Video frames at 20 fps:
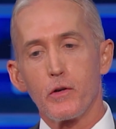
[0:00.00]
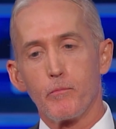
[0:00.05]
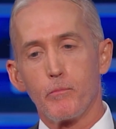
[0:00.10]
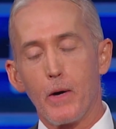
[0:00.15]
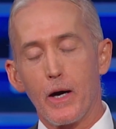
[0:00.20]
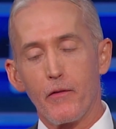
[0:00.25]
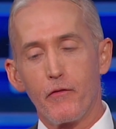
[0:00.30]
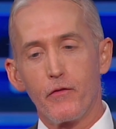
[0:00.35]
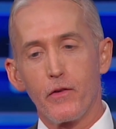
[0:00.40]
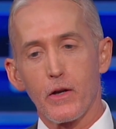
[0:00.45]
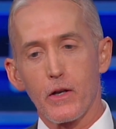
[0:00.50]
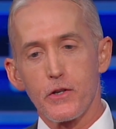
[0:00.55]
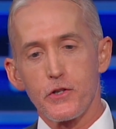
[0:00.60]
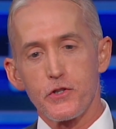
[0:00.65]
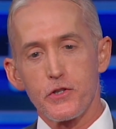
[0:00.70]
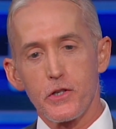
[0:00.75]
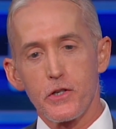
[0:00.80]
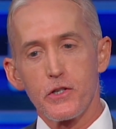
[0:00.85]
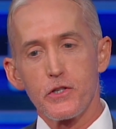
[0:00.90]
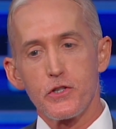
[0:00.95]
of my fellow
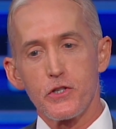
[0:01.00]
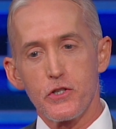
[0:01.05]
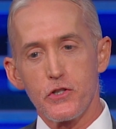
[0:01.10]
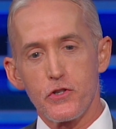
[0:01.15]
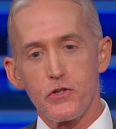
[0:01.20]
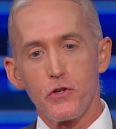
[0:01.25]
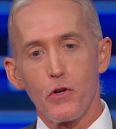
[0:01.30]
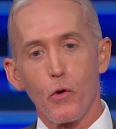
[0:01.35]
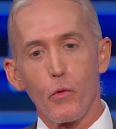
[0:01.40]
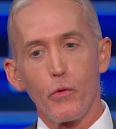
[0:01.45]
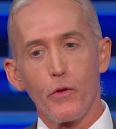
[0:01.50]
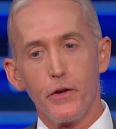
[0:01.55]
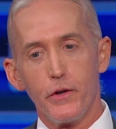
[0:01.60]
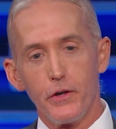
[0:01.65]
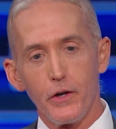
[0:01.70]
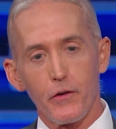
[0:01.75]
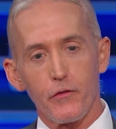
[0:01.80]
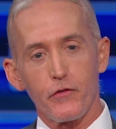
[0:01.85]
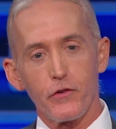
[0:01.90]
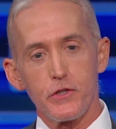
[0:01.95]
citizens know the
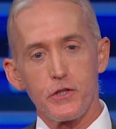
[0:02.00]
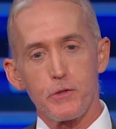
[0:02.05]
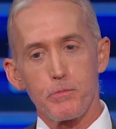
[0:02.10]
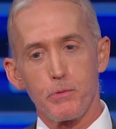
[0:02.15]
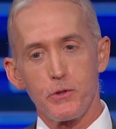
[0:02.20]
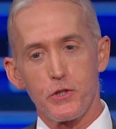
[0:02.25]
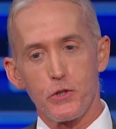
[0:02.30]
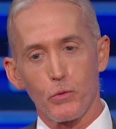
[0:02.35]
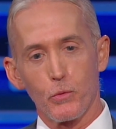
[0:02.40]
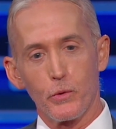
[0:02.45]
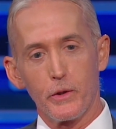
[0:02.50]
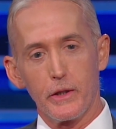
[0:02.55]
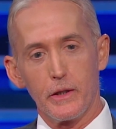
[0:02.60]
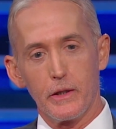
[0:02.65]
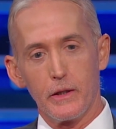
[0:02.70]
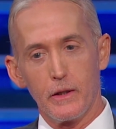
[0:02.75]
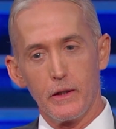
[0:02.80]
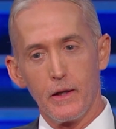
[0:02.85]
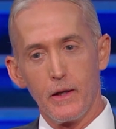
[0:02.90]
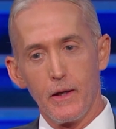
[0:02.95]
difference
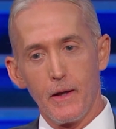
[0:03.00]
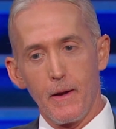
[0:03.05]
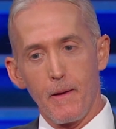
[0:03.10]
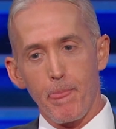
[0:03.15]
between